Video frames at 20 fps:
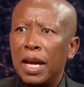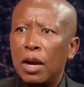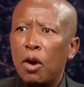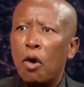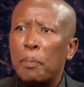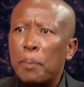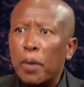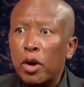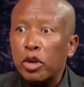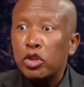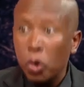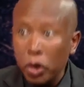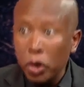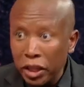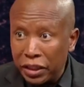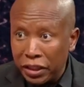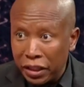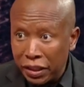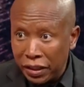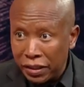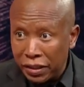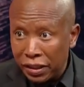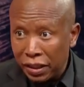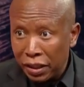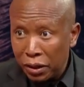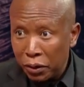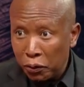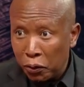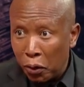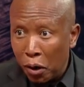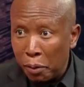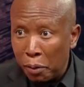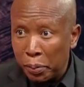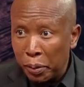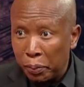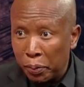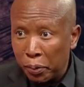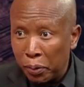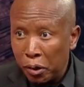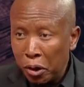opportunities for our
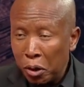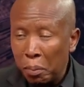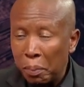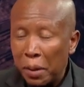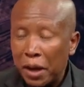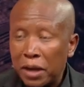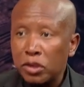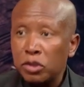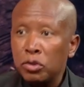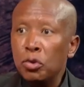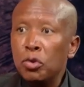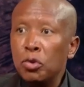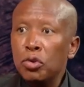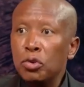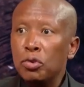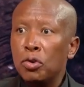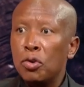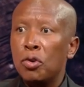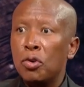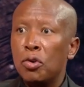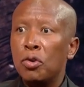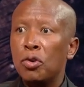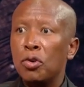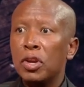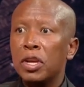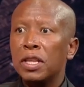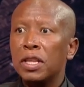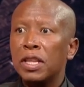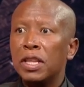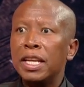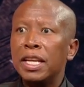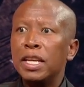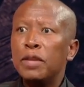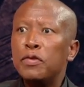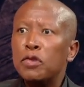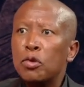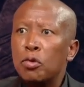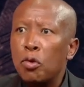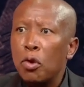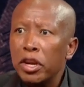people. But you know that
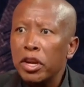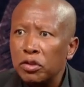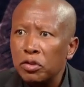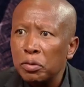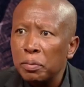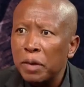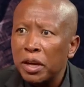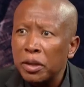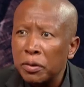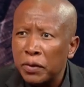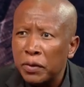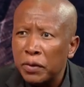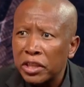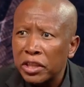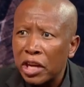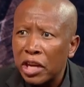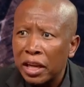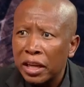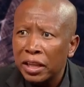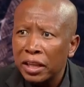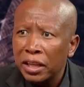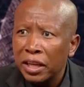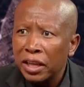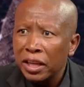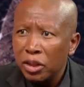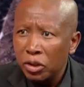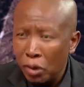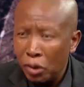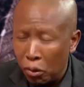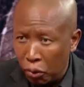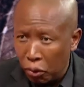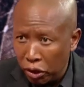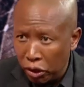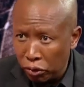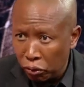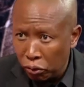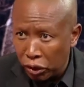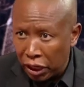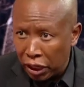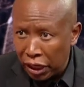if you go into manufacturing, you are
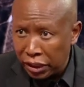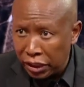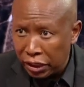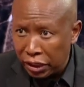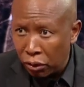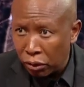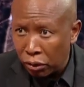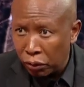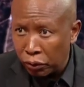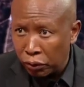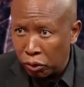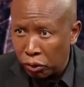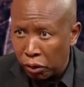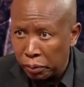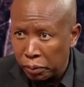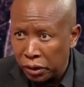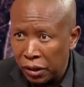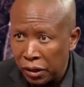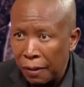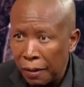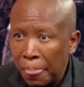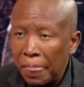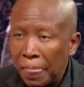going to create a lot of jobs.